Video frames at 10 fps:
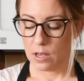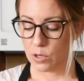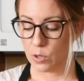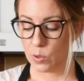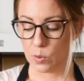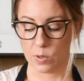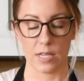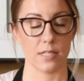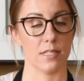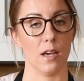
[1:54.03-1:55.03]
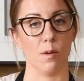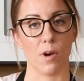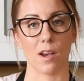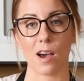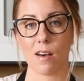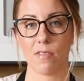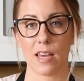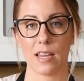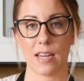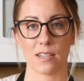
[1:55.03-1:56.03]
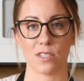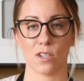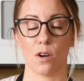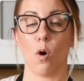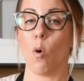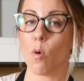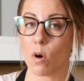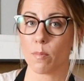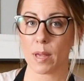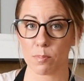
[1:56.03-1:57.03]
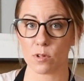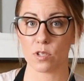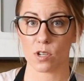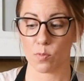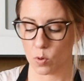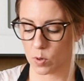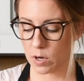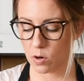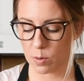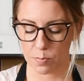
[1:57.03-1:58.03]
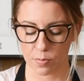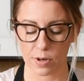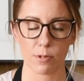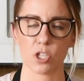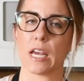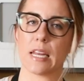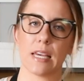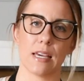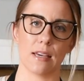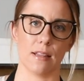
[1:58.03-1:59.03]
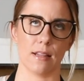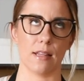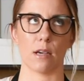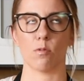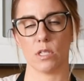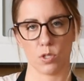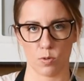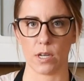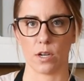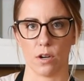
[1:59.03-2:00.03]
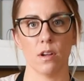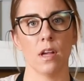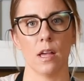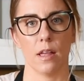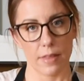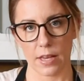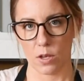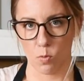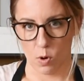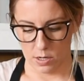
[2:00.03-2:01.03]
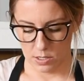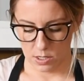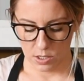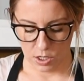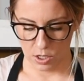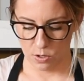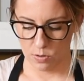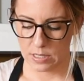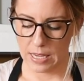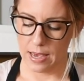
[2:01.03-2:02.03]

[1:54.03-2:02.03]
You need some agave nectar or maple syrup will work, or pretty much any liquid sweetener that you want to use.